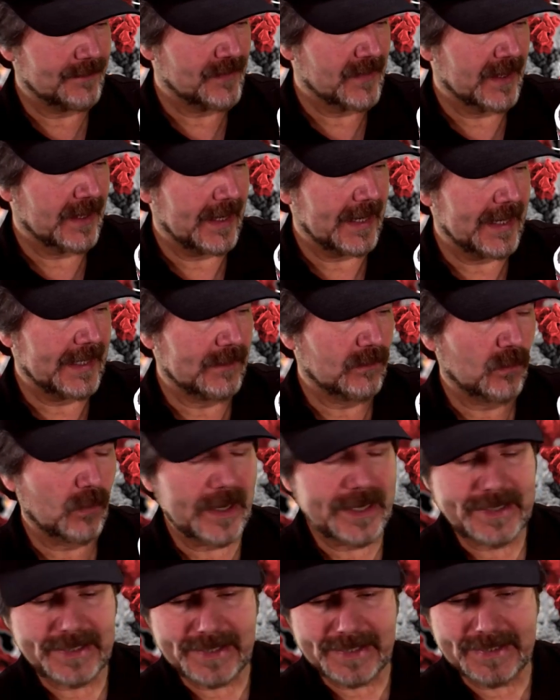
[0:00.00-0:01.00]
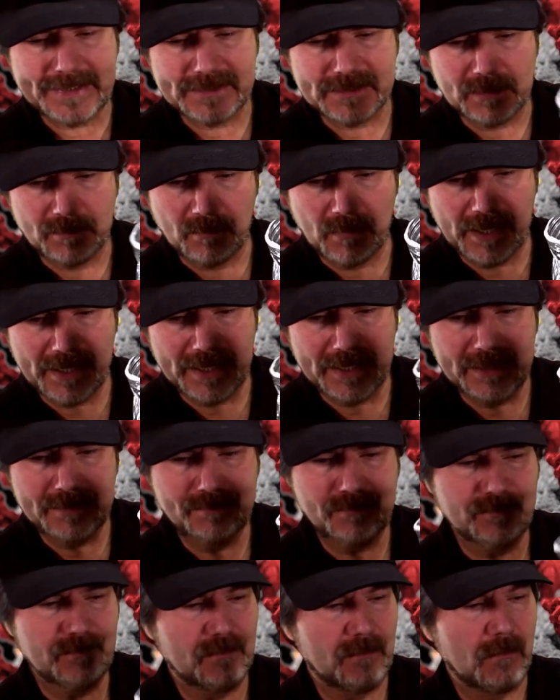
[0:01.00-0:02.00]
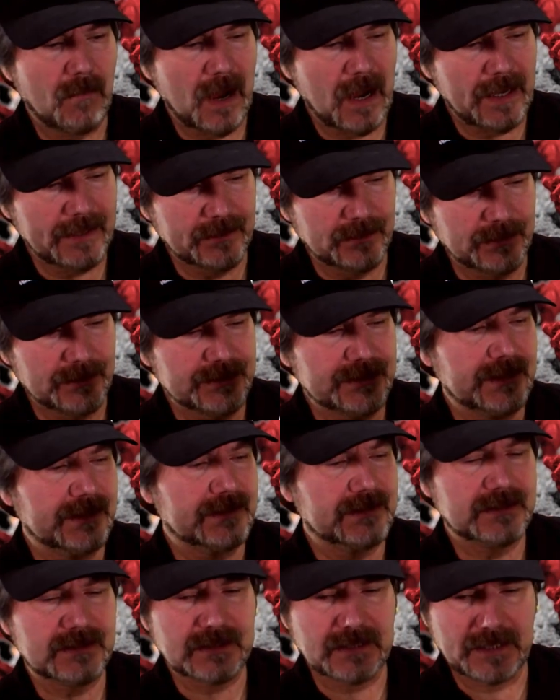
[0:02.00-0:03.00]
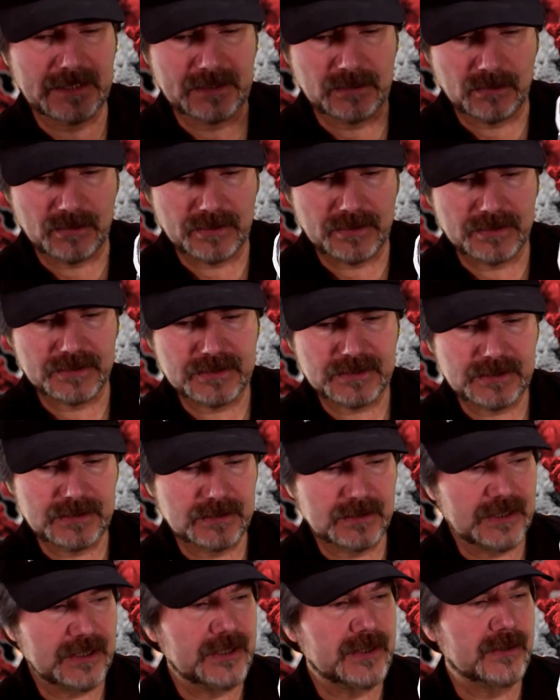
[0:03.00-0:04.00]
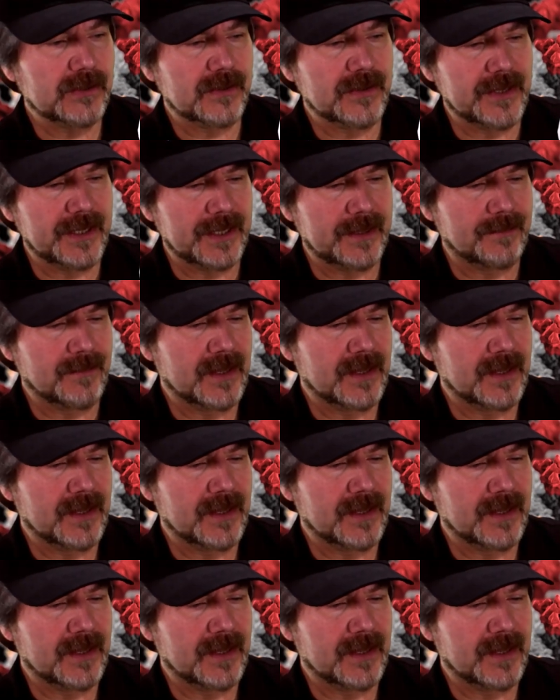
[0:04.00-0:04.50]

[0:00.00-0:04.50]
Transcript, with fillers: and radiate my models in order to cure them